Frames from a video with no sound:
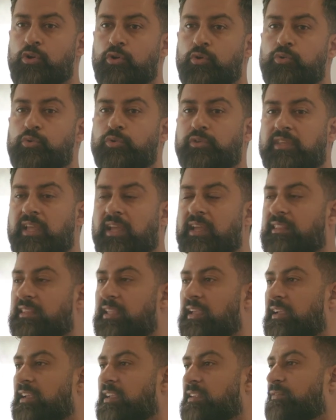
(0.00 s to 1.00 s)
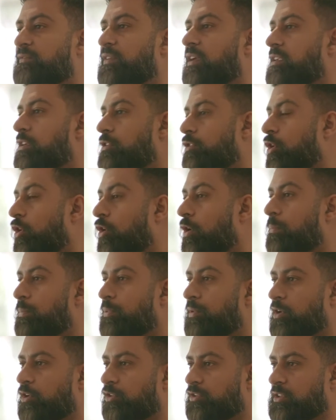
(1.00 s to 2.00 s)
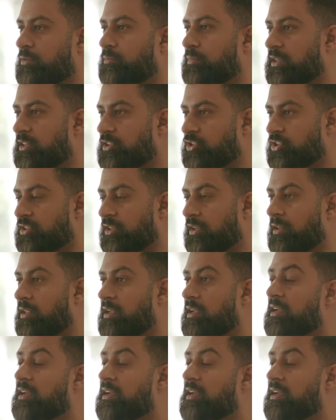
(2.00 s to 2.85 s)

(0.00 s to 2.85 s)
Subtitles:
who they think is very corporate or commercial,